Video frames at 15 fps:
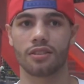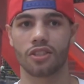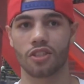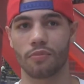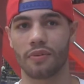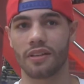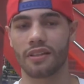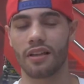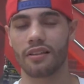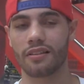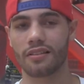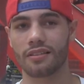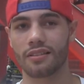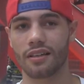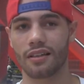should be
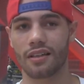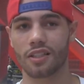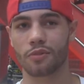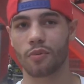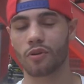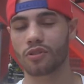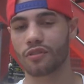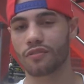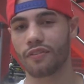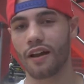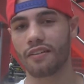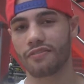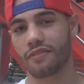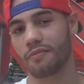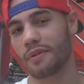another explosive
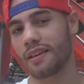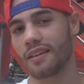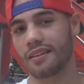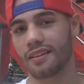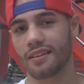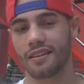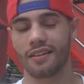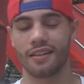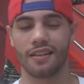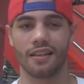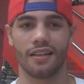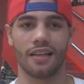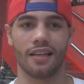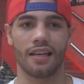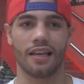fight for me.
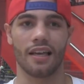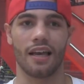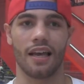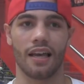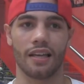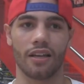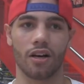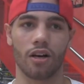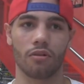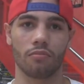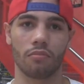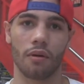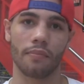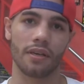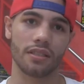And
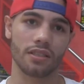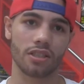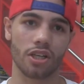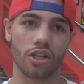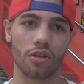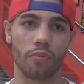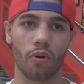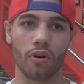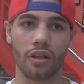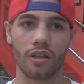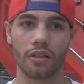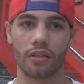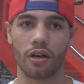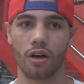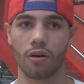he's a good opponent,
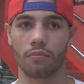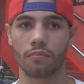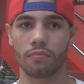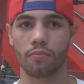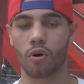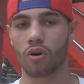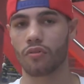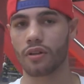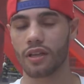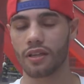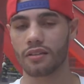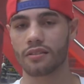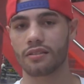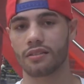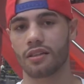Puerto Rican,
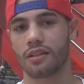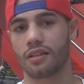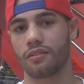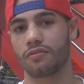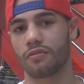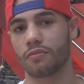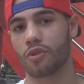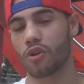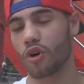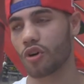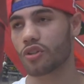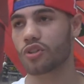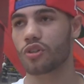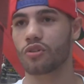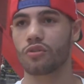from New York
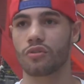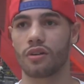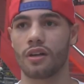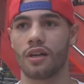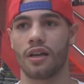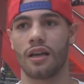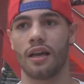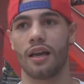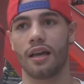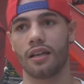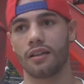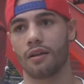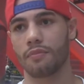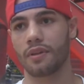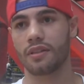too. And
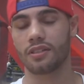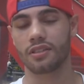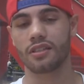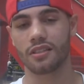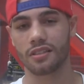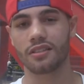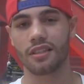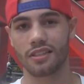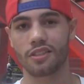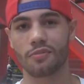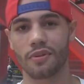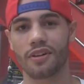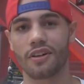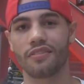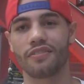it should
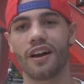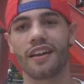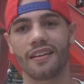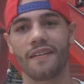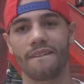be a good fight.